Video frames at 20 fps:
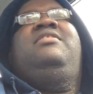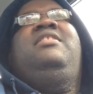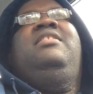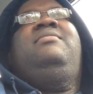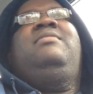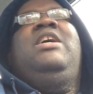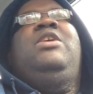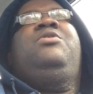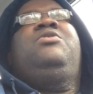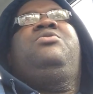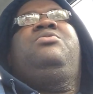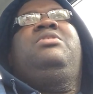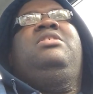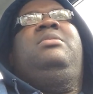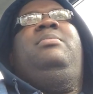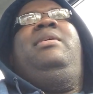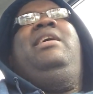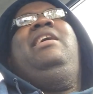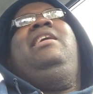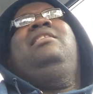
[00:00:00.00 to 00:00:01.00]
did that was
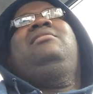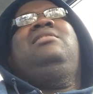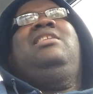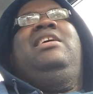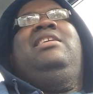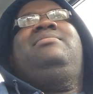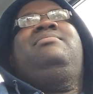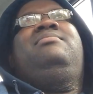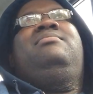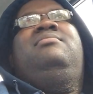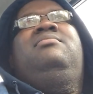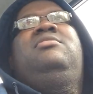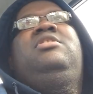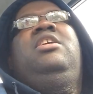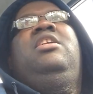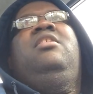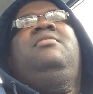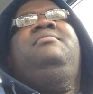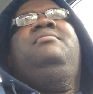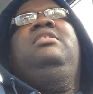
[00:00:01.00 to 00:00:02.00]
really bad. Like,
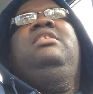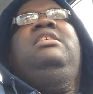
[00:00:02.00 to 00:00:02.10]
you know,